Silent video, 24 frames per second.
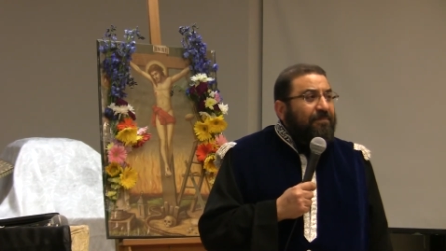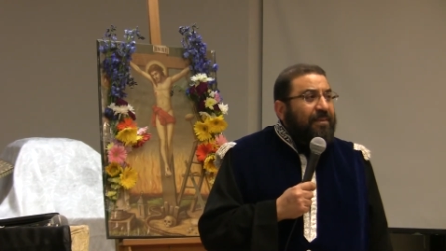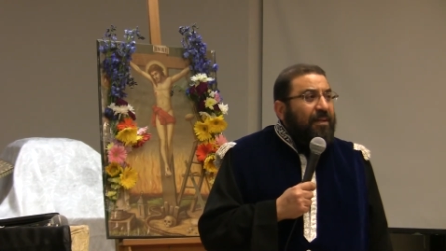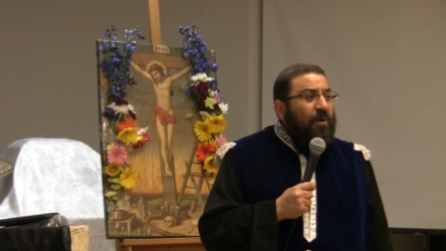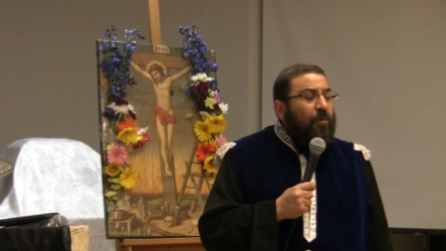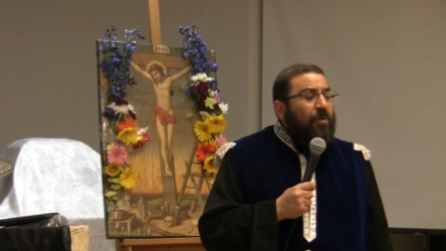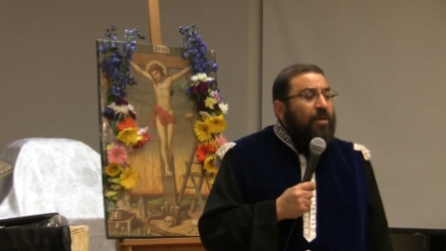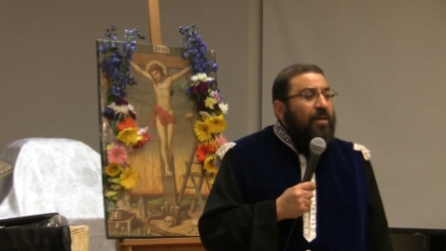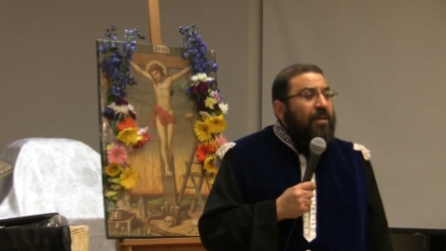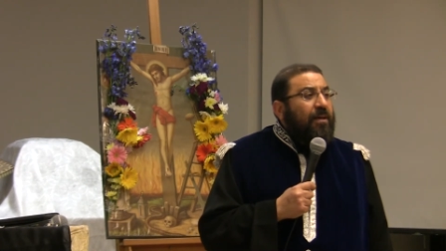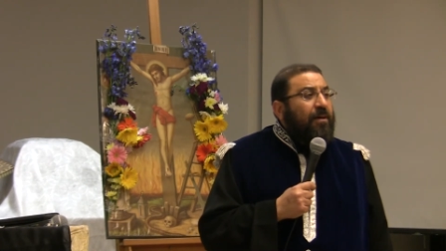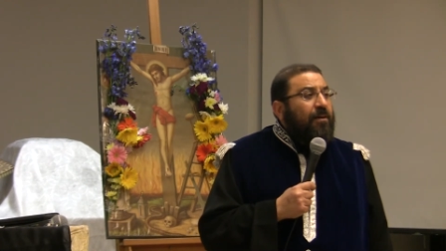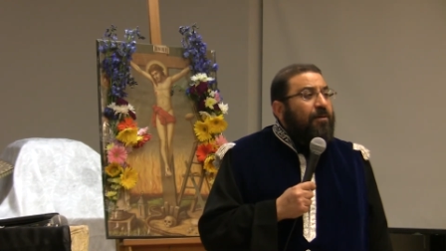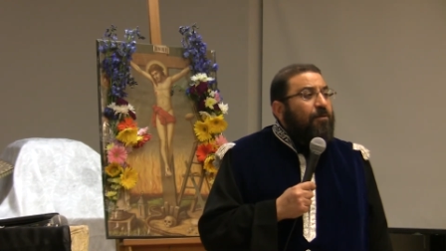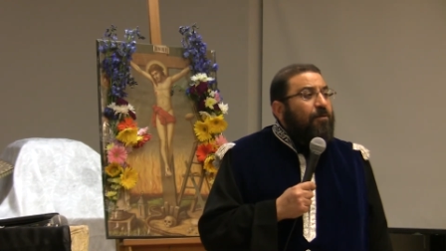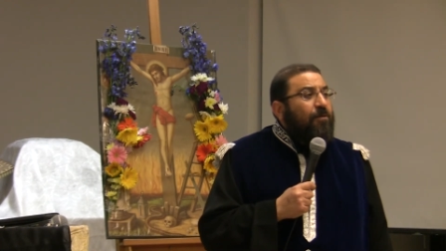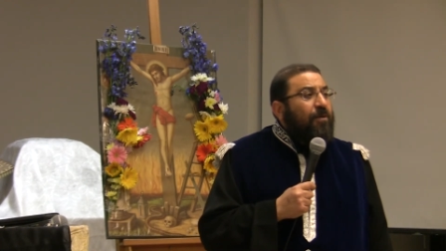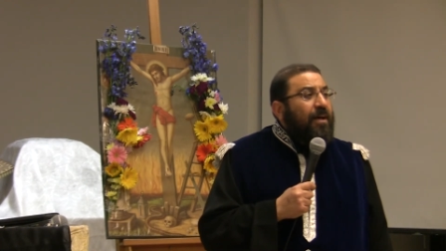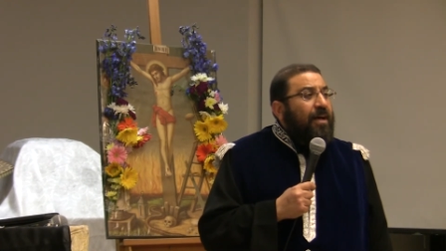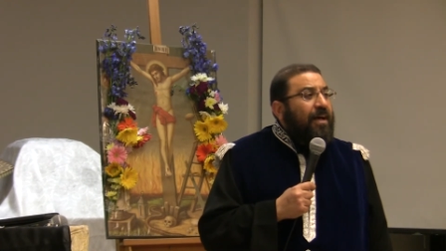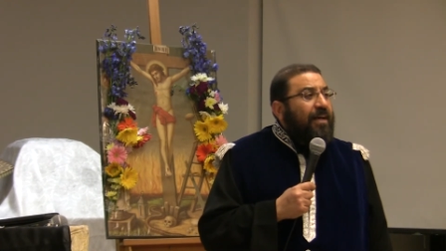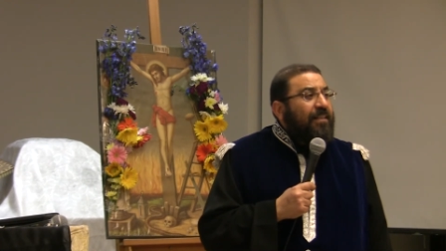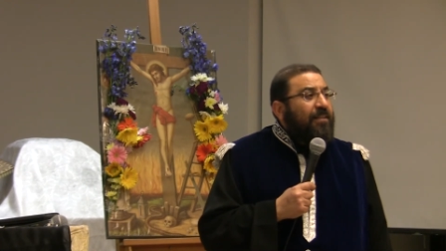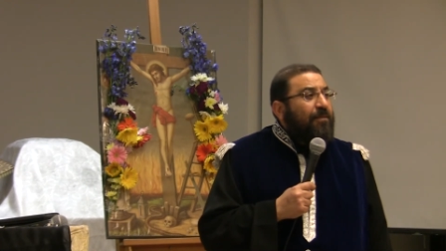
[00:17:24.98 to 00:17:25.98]
A week ago,
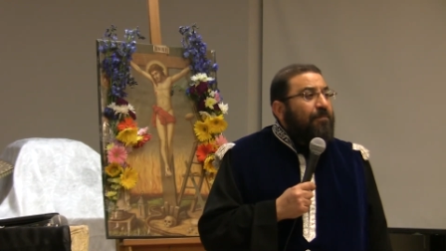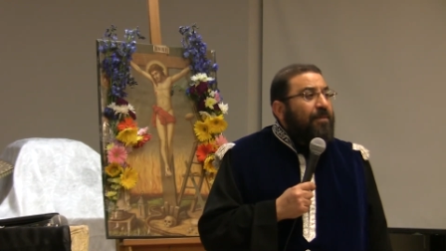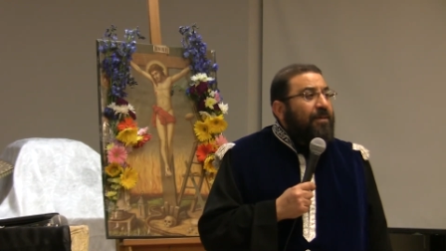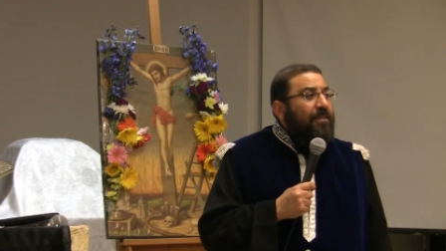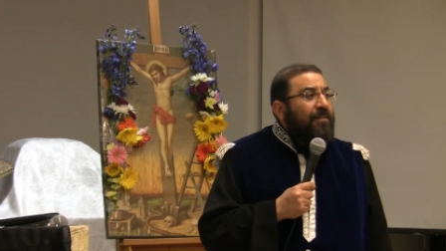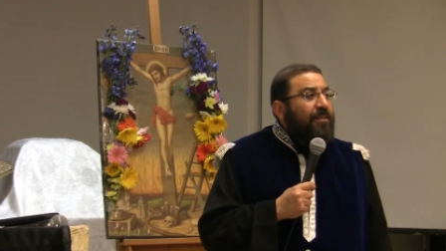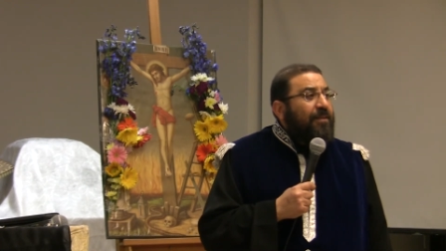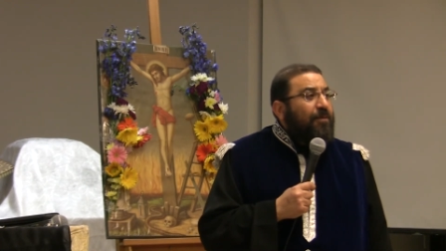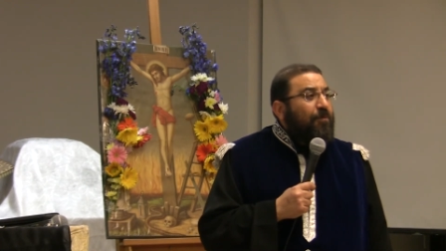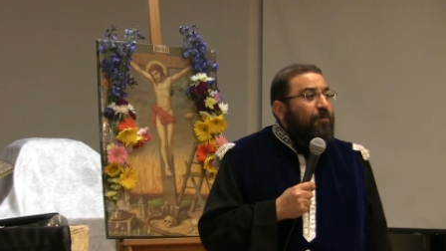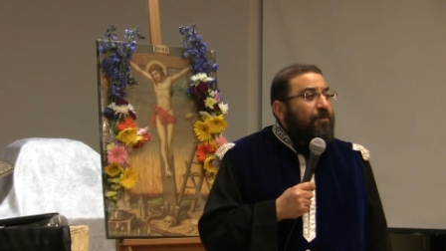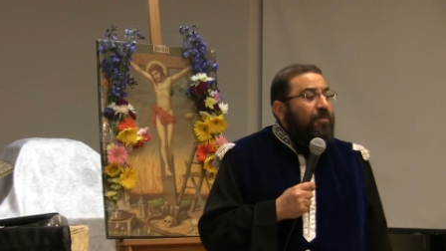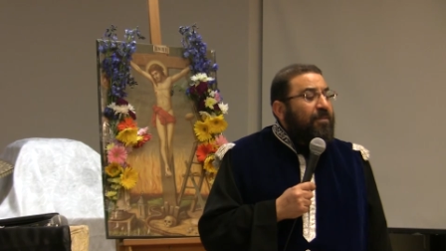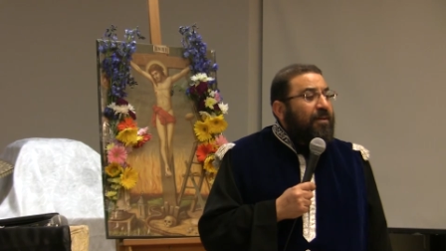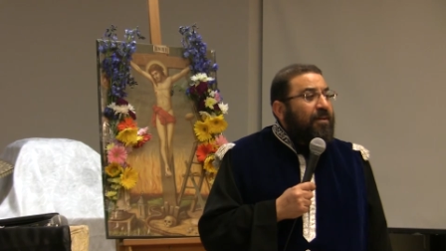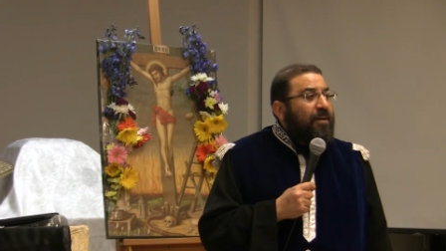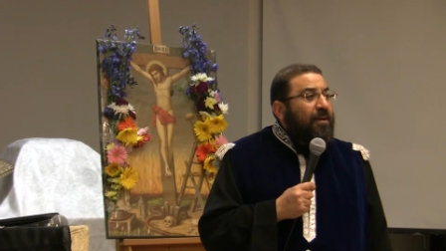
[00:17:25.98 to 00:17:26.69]
I had a meeting with a